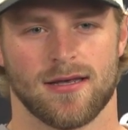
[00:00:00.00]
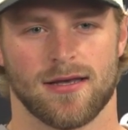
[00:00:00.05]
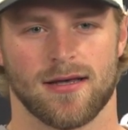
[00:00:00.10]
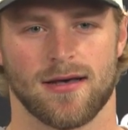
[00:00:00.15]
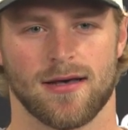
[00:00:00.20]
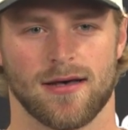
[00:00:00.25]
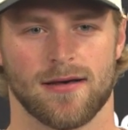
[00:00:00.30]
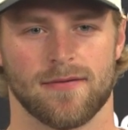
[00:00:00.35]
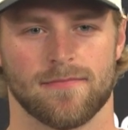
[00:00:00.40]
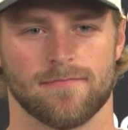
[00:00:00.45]

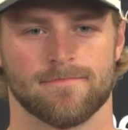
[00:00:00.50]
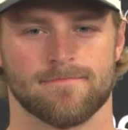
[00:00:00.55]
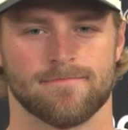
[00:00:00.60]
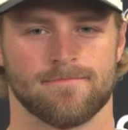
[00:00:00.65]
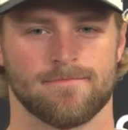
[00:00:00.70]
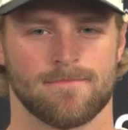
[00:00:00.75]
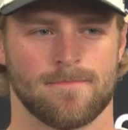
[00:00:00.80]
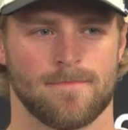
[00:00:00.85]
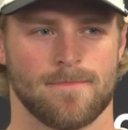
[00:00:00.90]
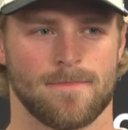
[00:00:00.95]
Um,
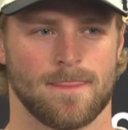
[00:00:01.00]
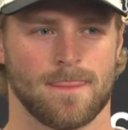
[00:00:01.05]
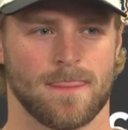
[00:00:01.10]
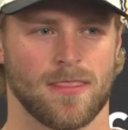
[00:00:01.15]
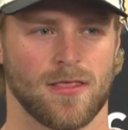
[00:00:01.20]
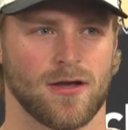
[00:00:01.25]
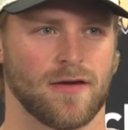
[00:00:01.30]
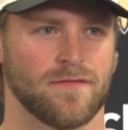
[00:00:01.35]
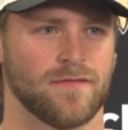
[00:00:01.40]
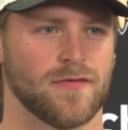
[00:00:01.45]

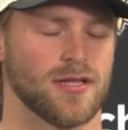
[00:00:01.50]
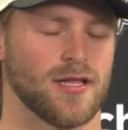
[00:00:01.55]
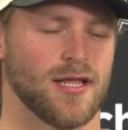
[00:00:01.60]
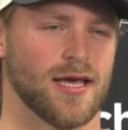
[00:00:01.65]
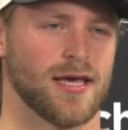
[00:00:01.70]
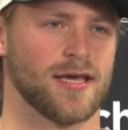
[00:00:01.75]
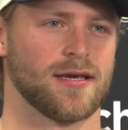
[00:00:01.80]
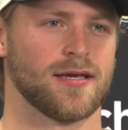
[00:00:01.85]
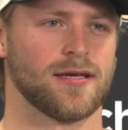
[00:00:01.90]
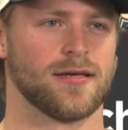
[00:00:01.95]
you know, I feel
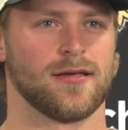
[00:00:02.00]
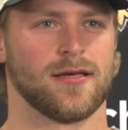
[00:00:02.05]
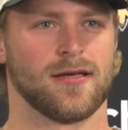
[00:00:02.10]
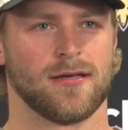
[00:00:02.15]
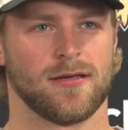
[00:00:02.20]
like